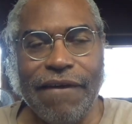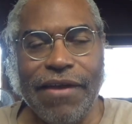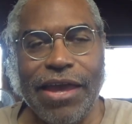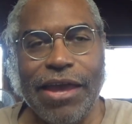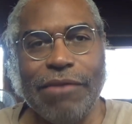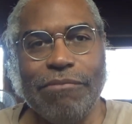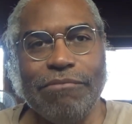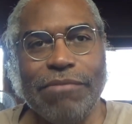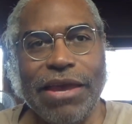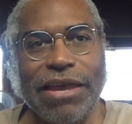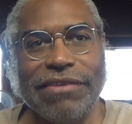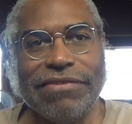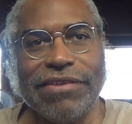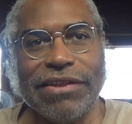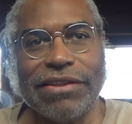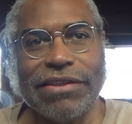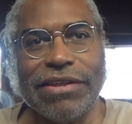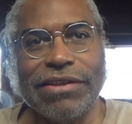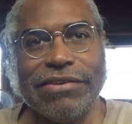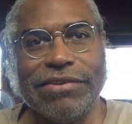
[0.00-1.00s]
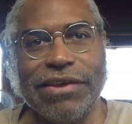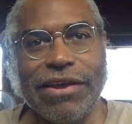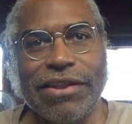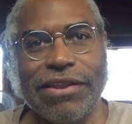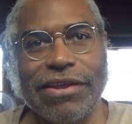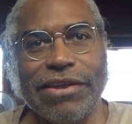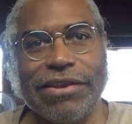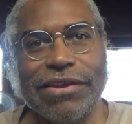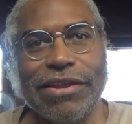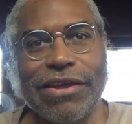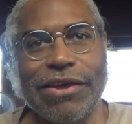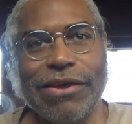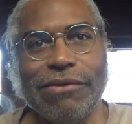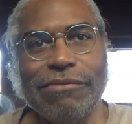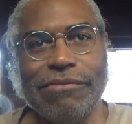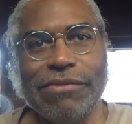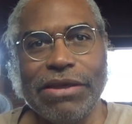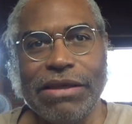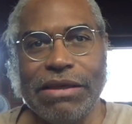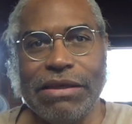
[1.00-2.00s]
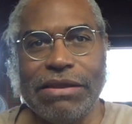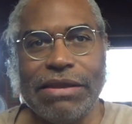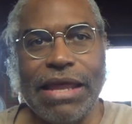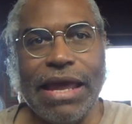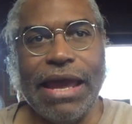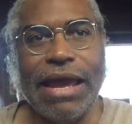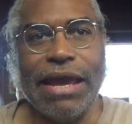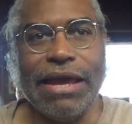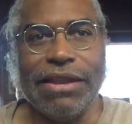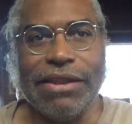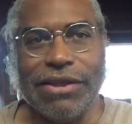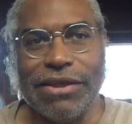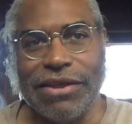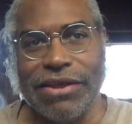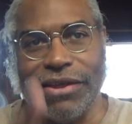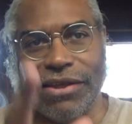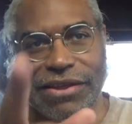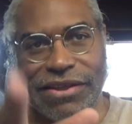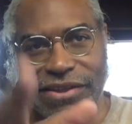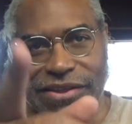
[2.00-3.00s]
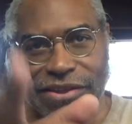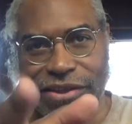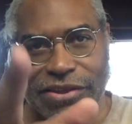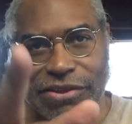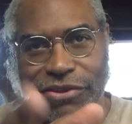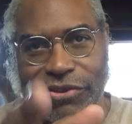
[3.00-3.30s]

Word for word: and basically telling them that uh,